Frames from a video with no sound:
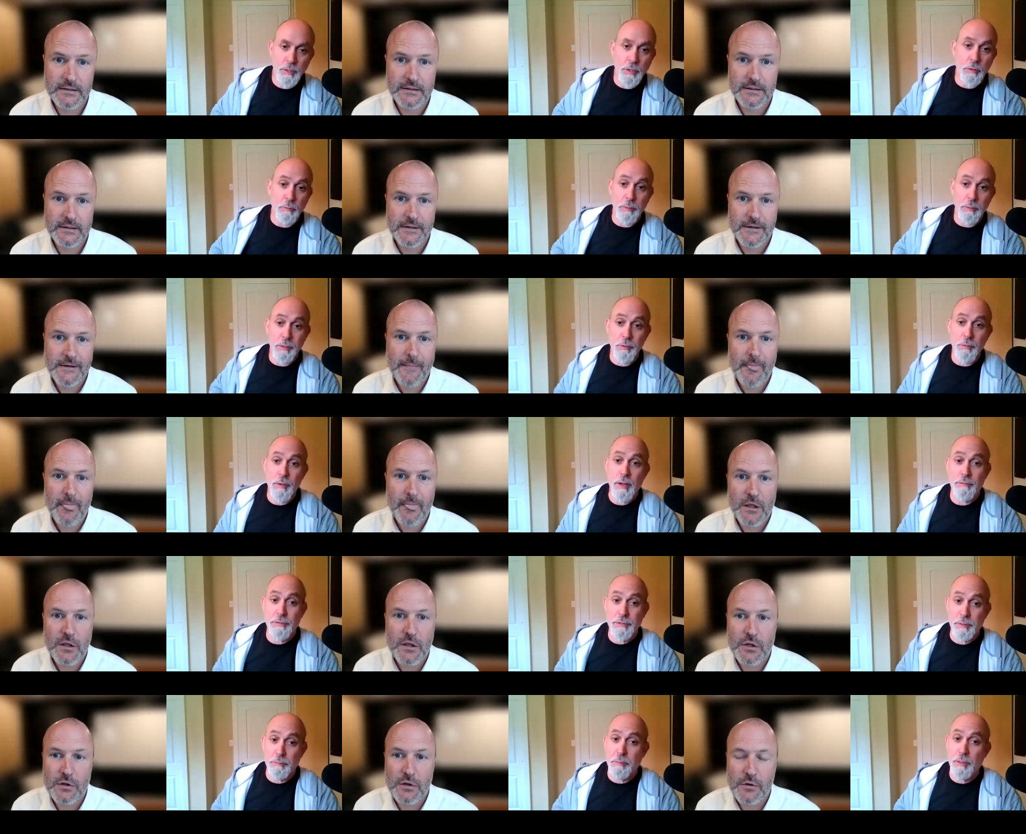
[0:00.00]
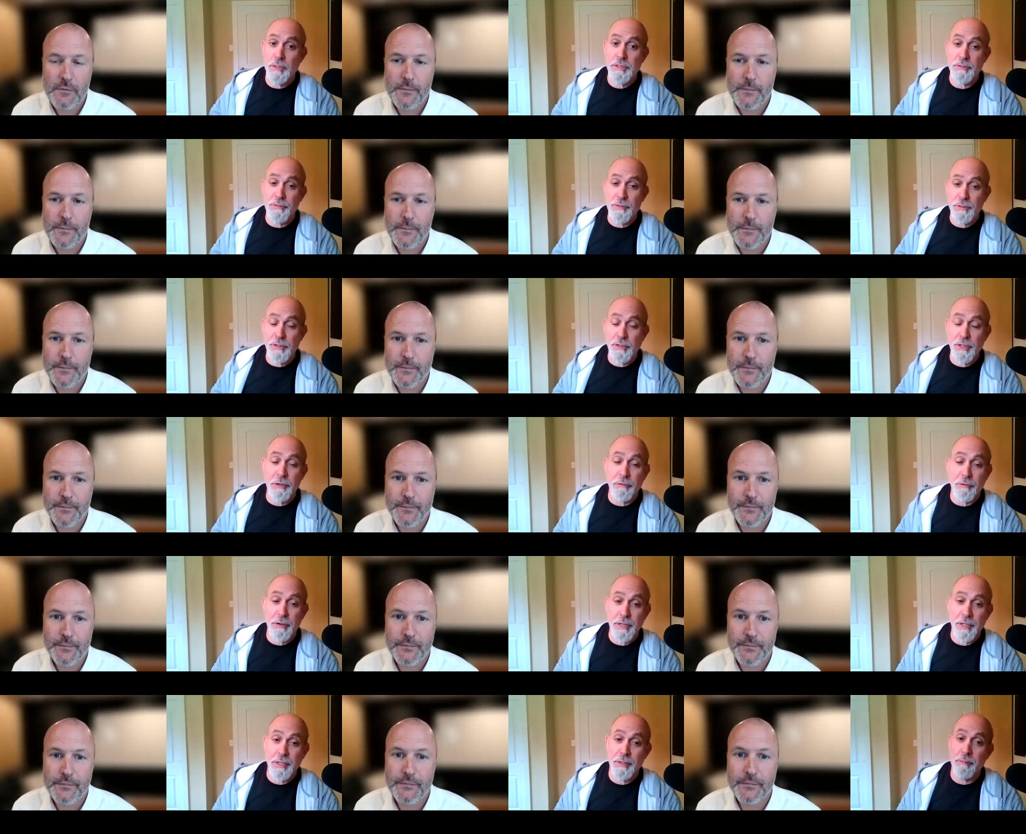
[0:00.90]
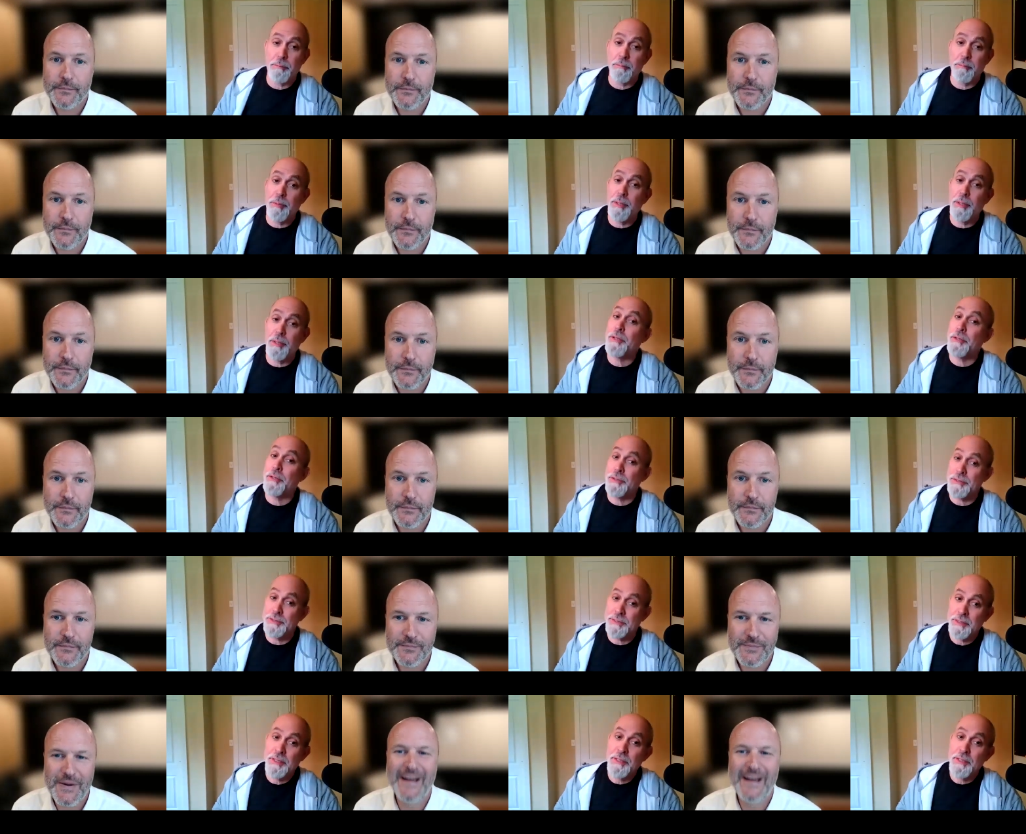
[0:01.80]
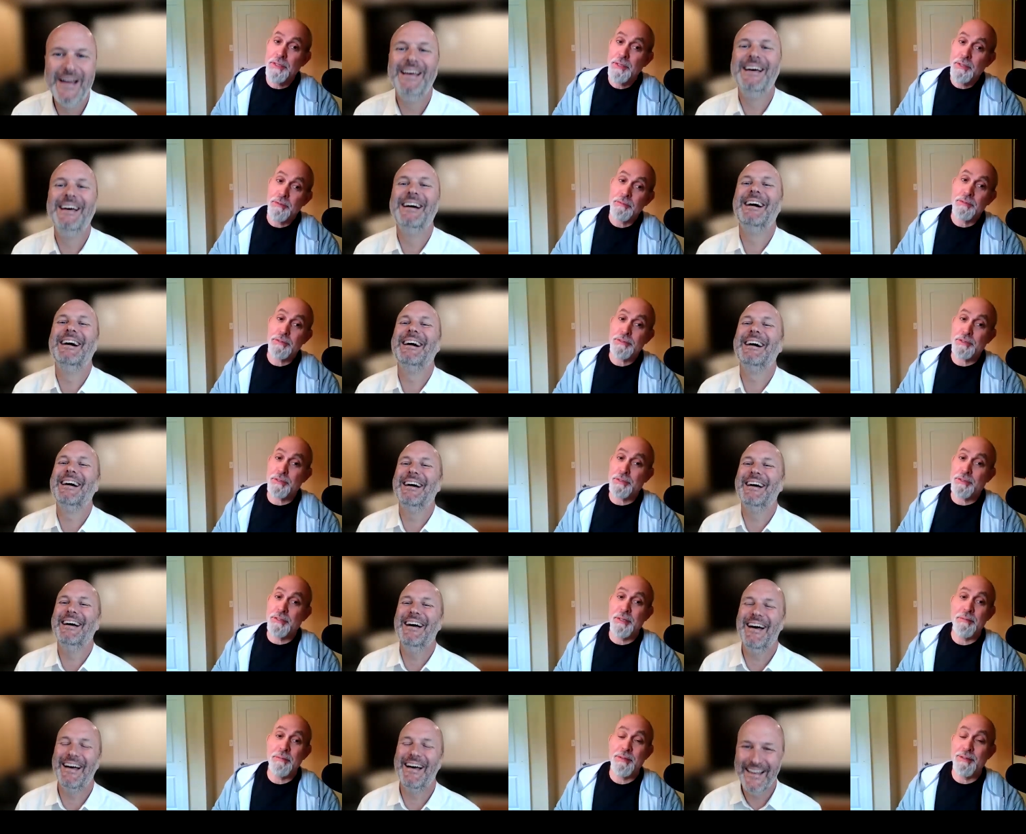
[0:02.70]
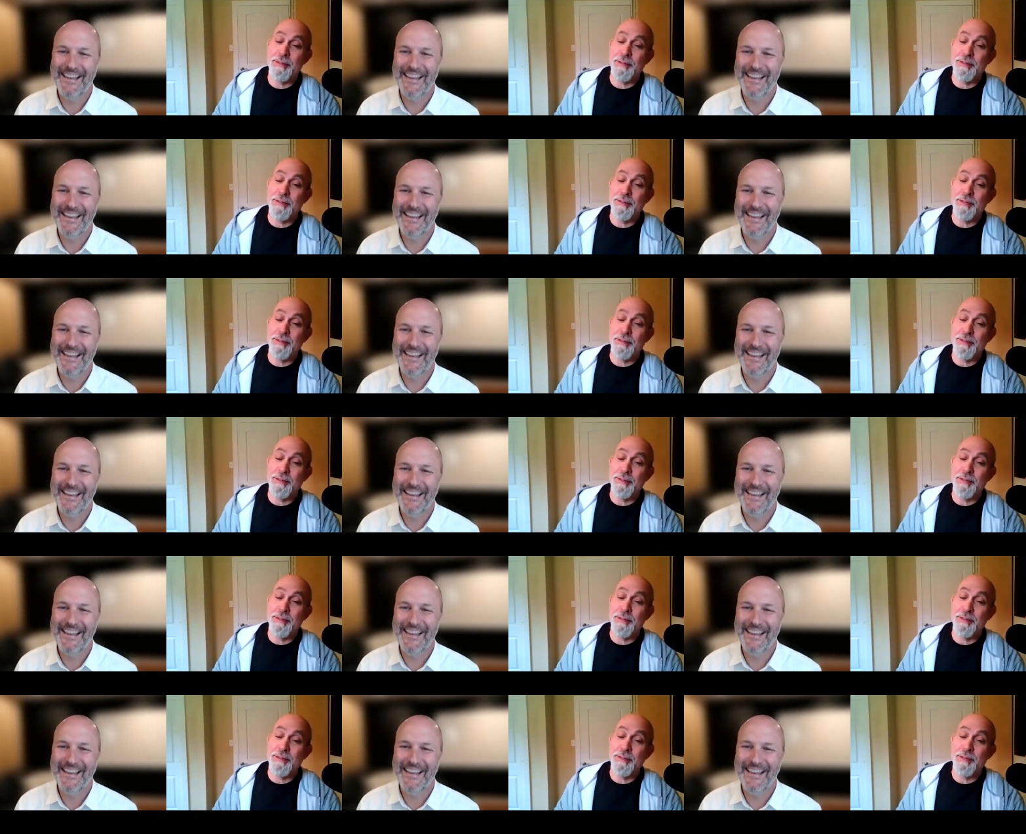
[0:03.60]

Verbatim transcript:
Speaker 1: No, what you have is a bunch of alliterated pillars, which are going to